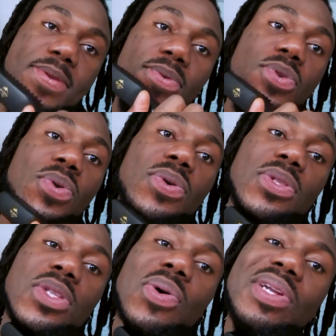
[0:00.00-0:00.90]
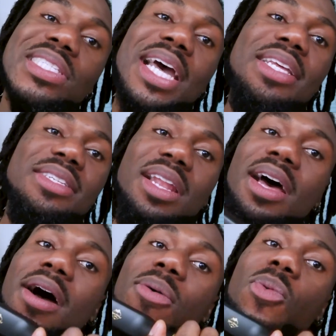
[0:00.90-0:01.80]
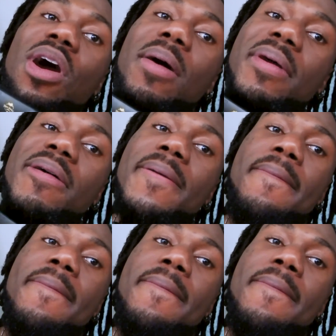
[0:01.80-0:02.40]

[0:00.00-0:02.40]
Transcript: you'll notice that it's a lot warmer